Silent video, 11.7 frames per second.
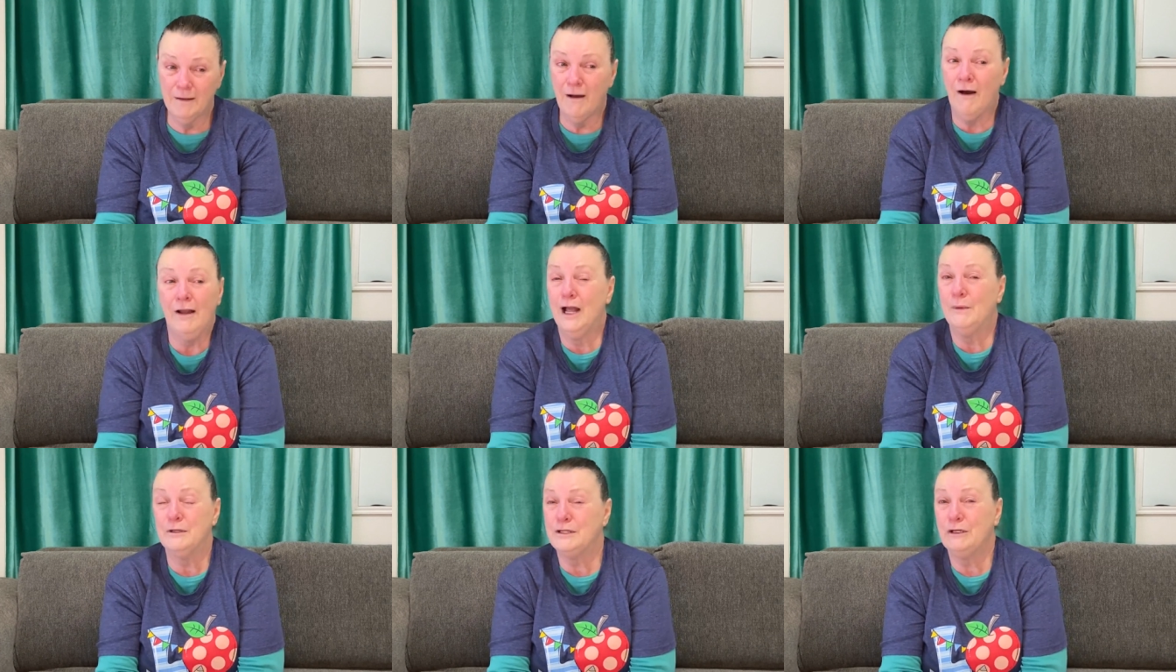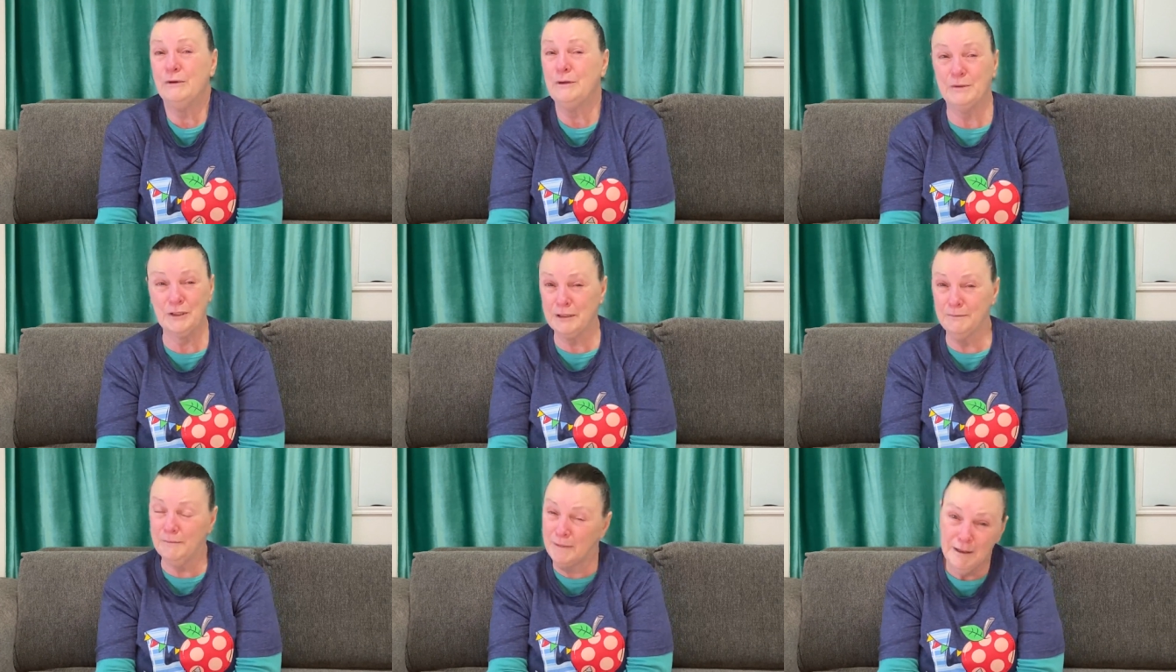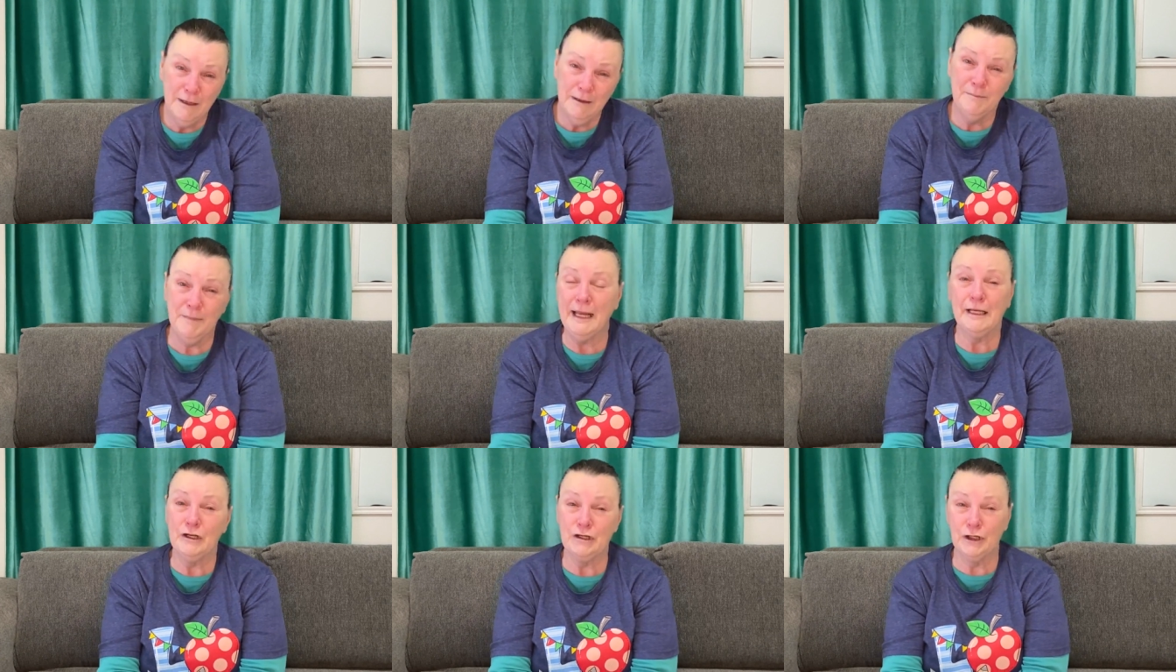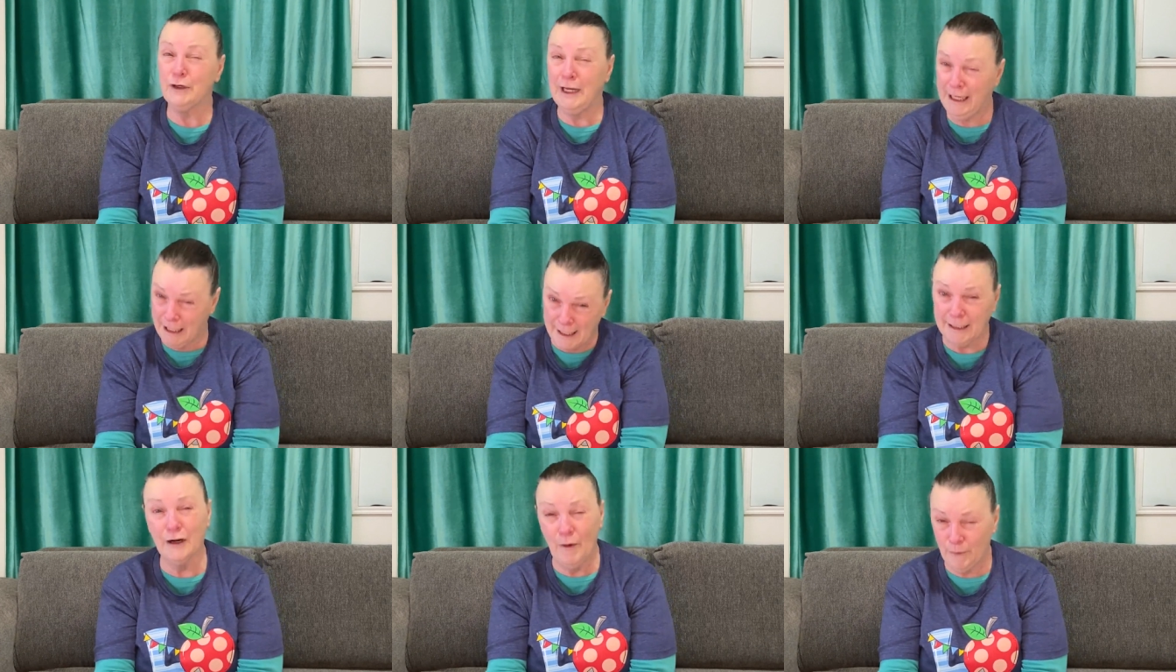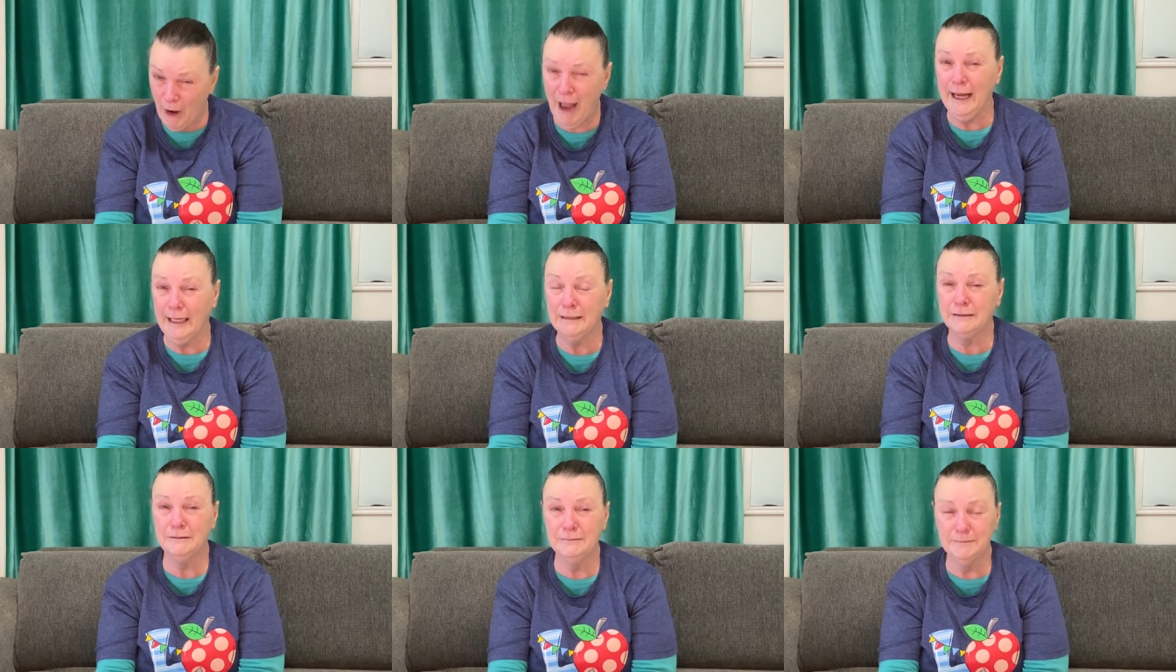All I was doing was making sure he got it all right.